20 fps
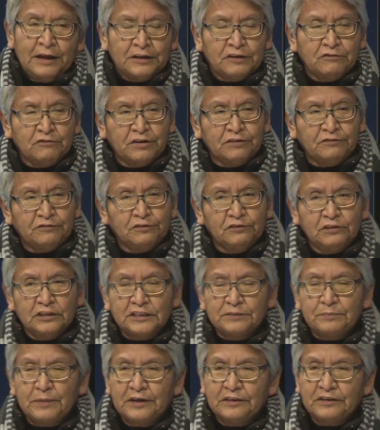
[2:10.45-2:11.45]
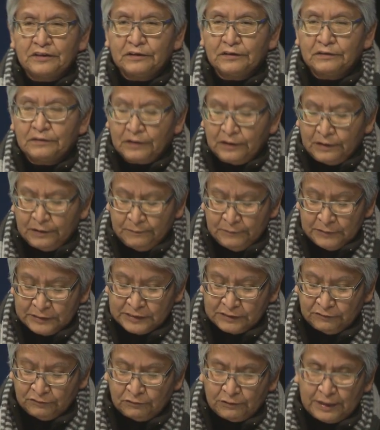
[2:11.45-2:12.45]
You were influenced by the
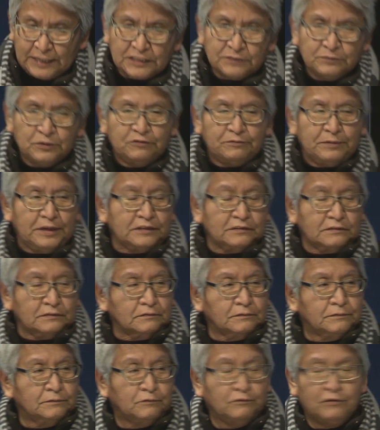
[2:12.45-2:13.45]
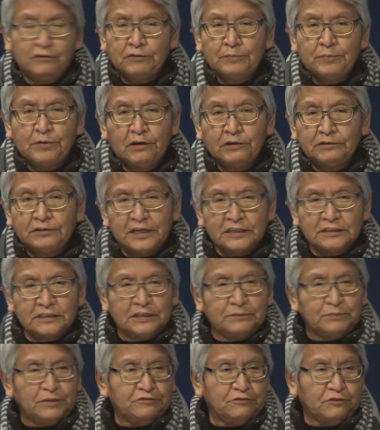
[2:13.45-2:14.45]
civil rights movement. We were
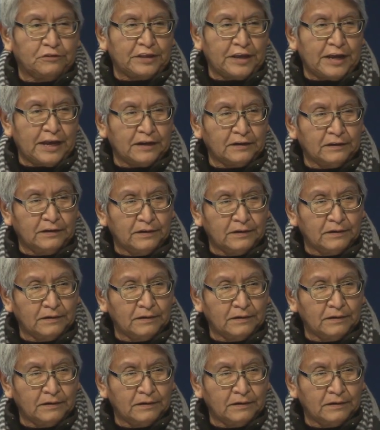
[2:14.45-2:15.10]
protesting before that.